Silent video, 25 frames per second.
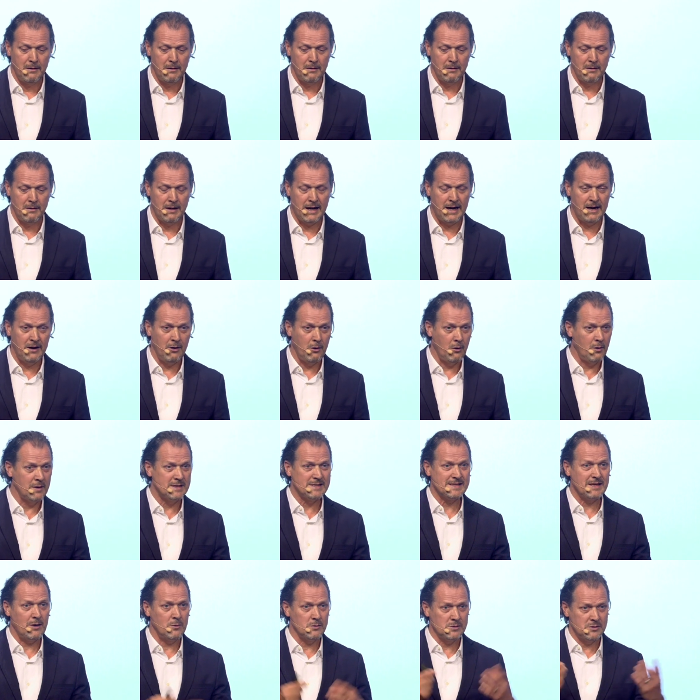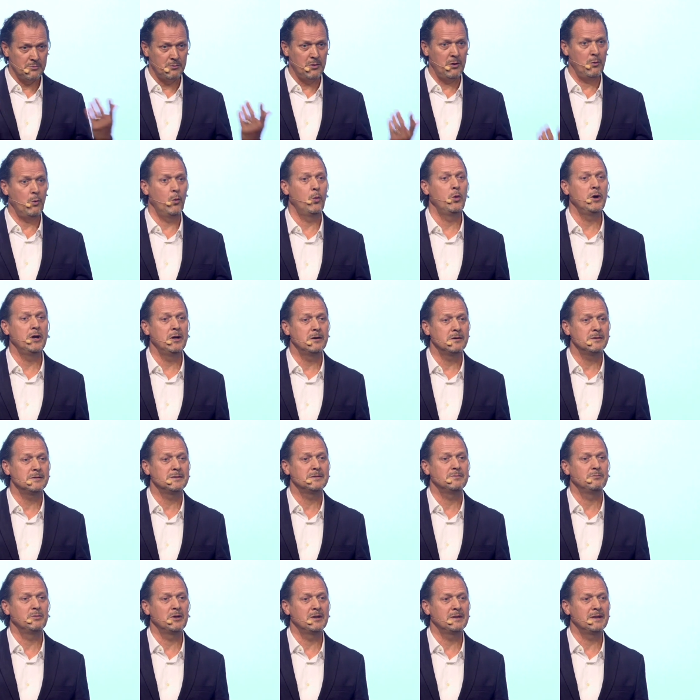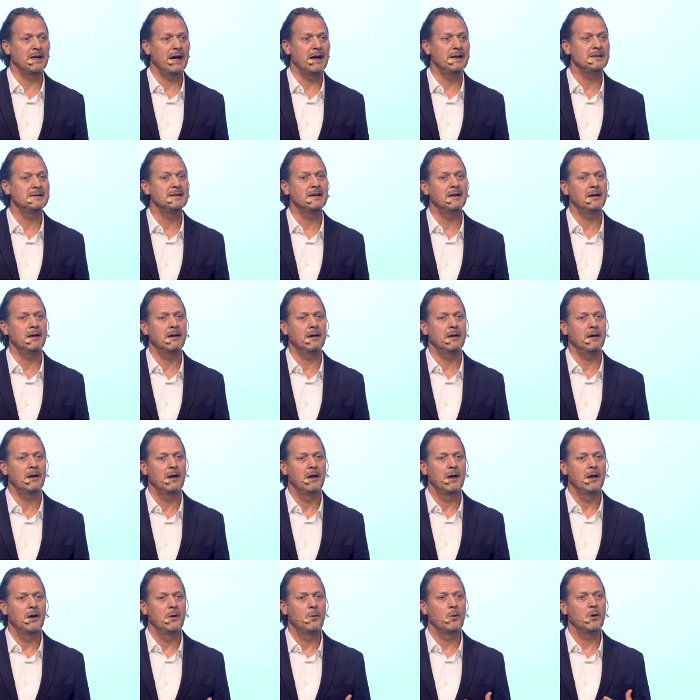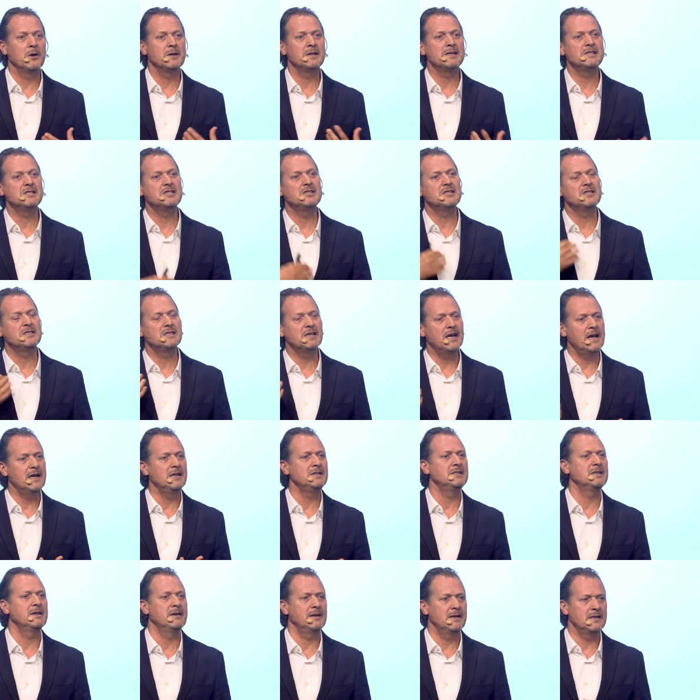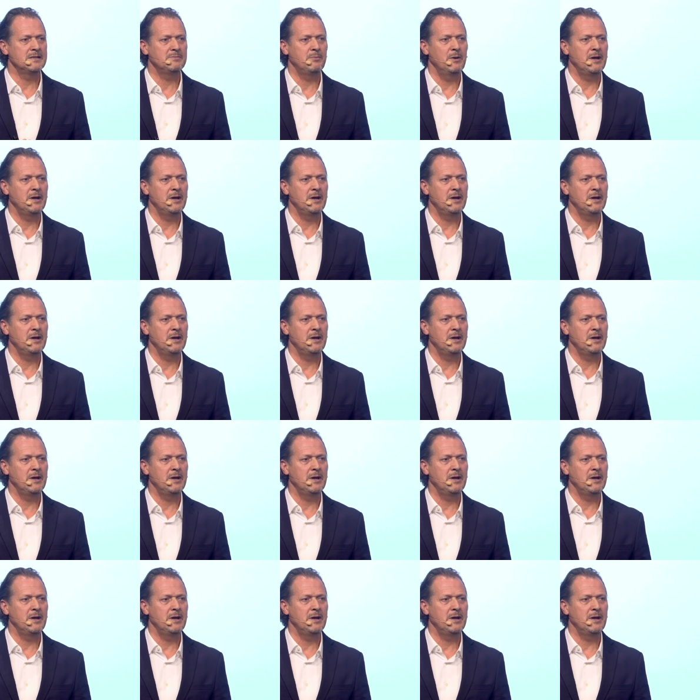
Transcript: Uh, I know it sounds a bit weird, but I think what is changing is